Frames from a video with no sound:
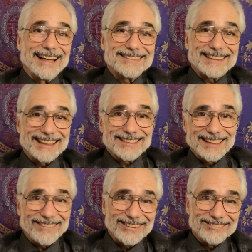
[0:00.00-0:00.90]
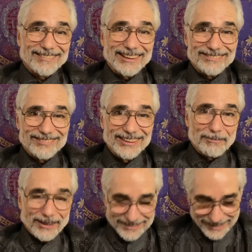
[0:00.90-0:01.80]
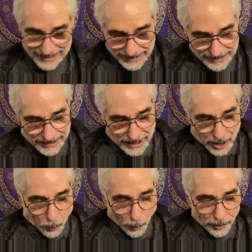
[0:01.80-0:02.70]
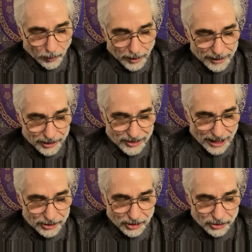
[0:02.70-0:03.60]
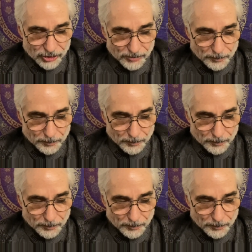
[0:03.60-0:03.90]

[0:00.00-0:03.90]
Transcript: just answered that one for me, you personally. What organizations